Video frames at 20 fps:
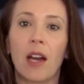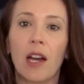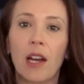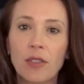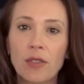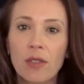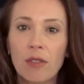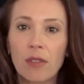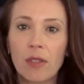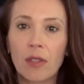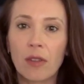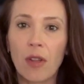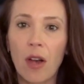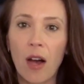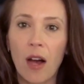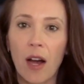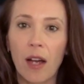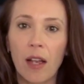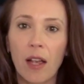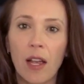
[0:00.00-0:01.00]
Under the
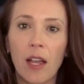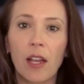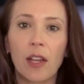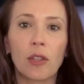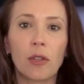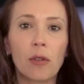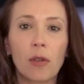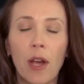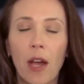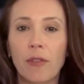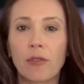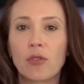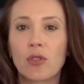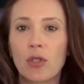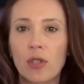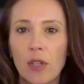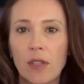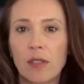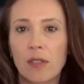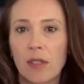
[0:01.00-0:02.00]
law, you have
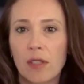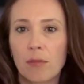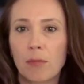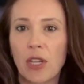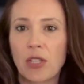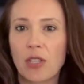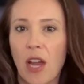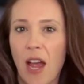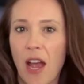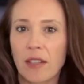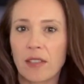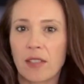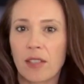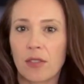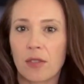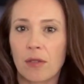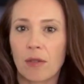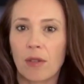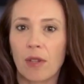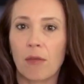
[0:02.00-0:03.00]
just as much
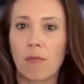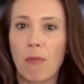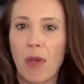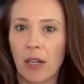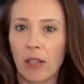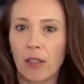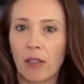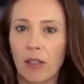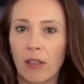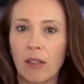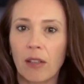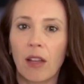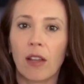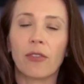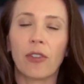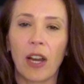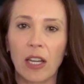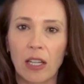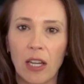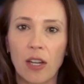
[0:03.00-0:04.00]
access to their medical
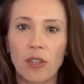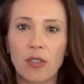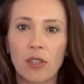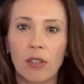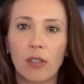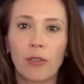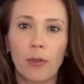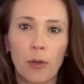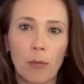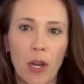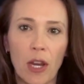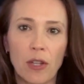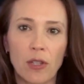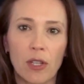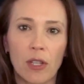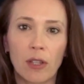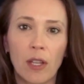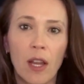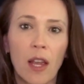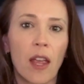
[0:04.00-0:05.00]
and financial
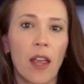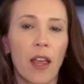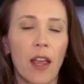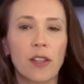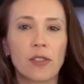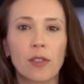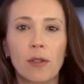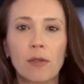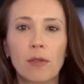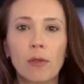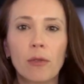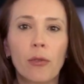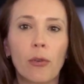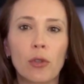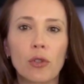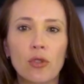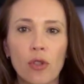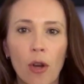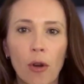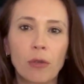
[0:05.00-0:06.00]
information as you do
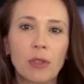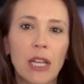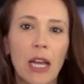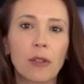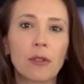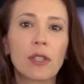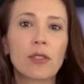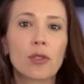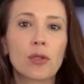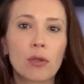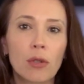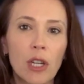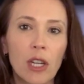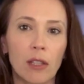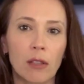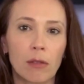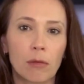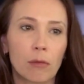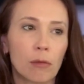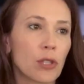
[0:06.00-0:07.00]
for Joe down the
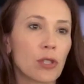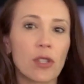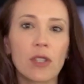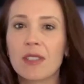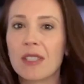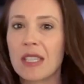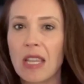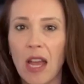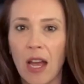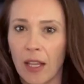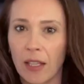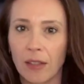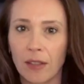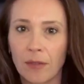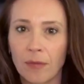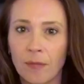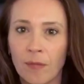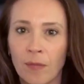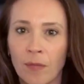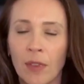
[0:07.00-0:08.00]
street, which is none.
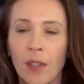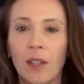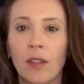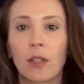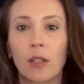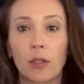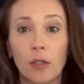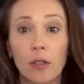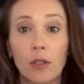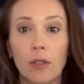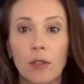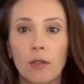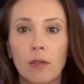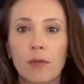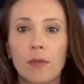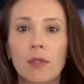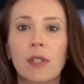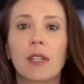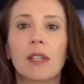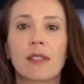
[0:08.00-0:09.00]
The good
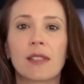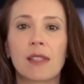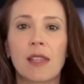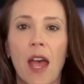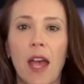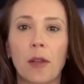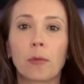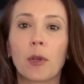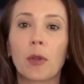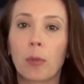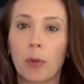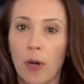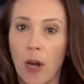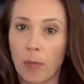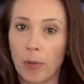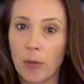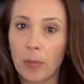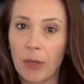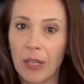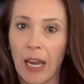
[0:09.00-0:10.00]
news is that with
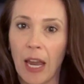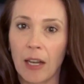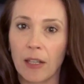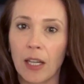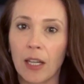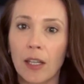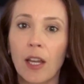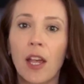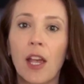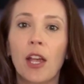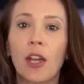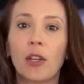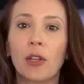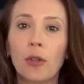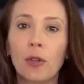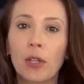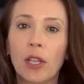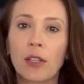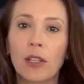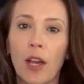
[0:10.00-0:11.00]
proper planning,
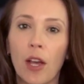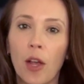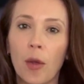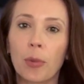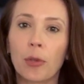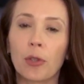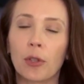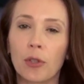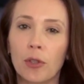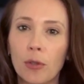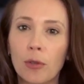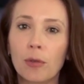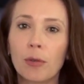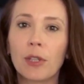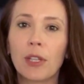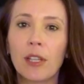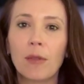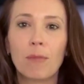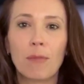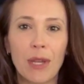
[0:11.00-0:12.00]
you can help your
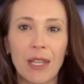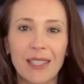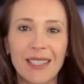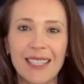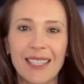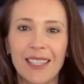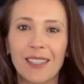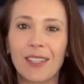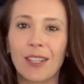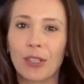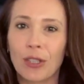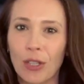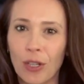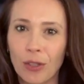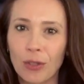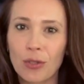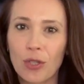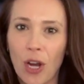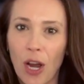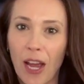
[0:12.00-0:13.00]
newly minted
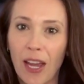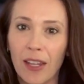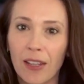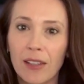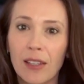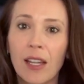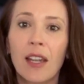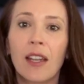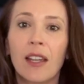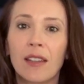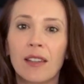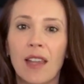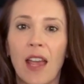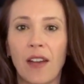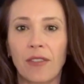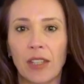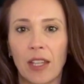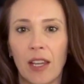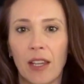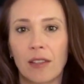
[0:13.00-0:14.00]
adult child
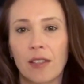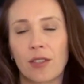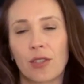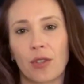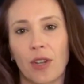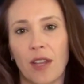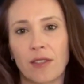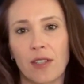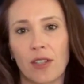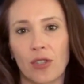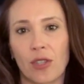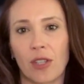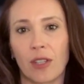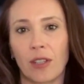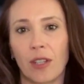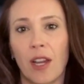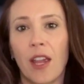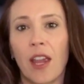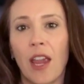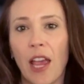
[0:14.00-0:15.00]
navigate this
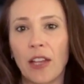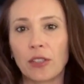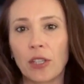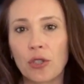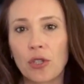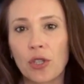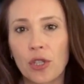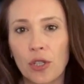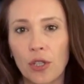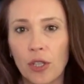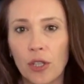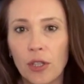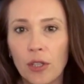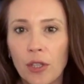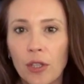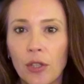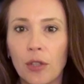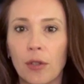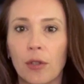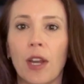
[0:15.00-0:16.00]
transition and
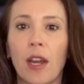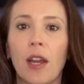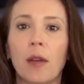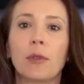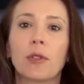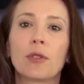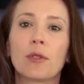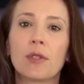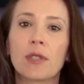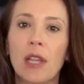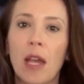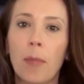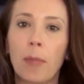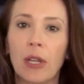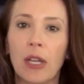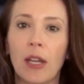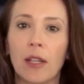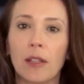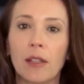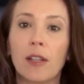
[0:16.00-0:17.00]
ensure you're able to step
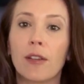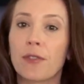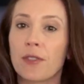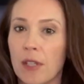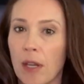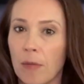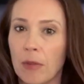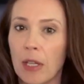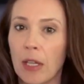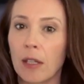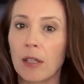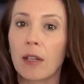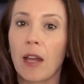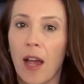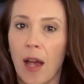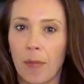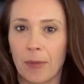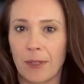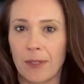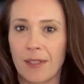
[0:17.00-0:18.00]
in if something
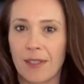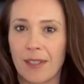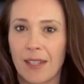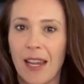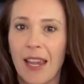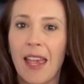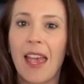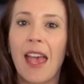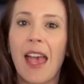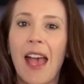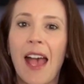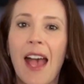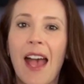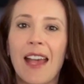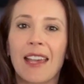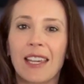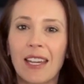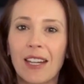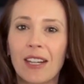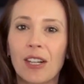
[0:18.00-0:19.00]
happens.
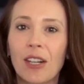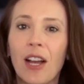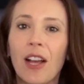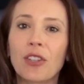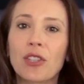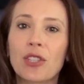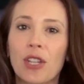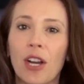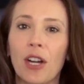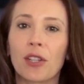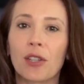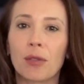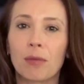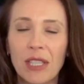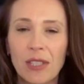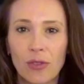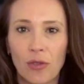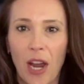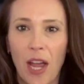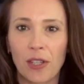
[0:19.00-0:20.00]
Here, I'll share
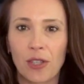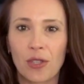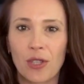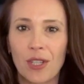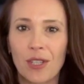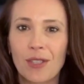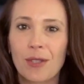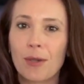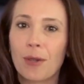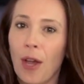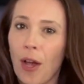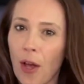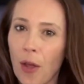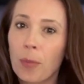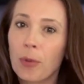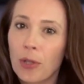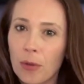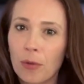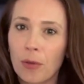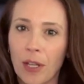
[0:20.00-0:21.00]
3 strategies to
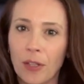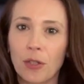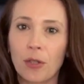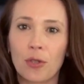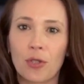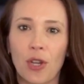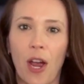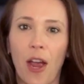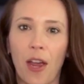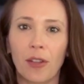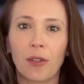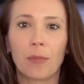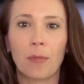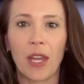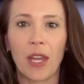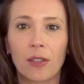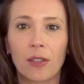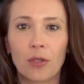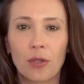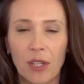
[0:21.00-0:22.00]
help you and your child
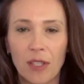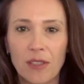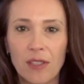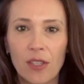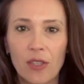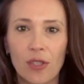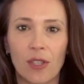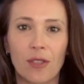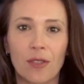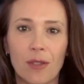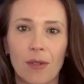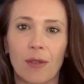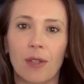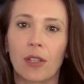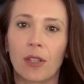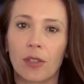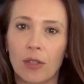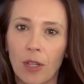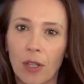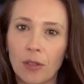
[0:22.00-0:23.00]
the transition to
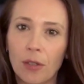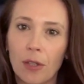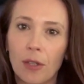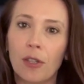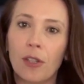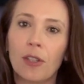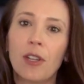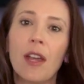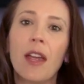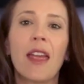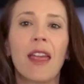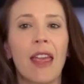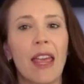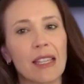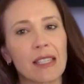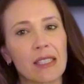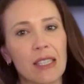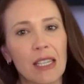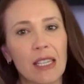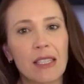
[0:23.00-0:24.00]
their adulthood
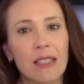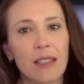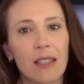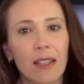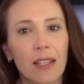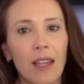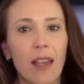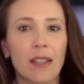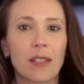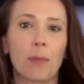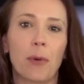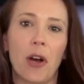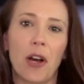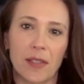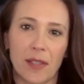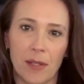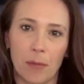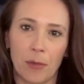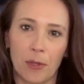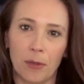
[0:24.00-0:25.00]
as easily as
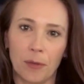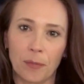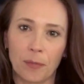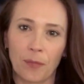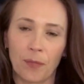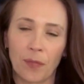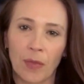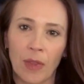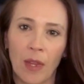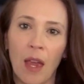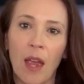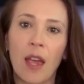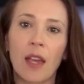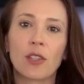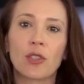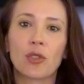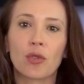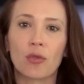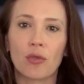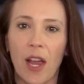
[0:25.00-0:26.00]
possible.
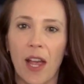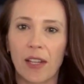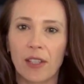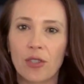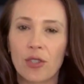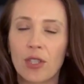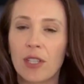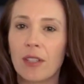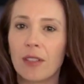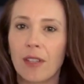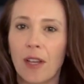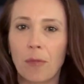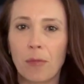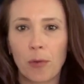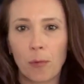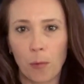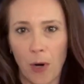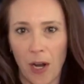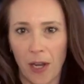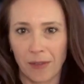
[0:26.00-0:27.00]
Strategy
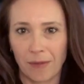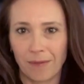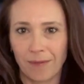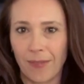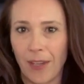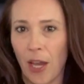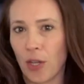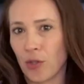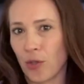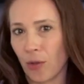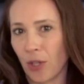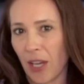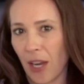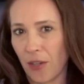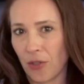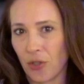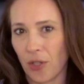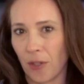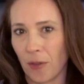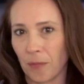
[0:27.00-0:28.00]
number 1,
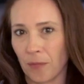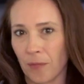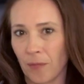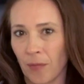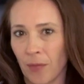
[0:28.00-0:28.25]
education.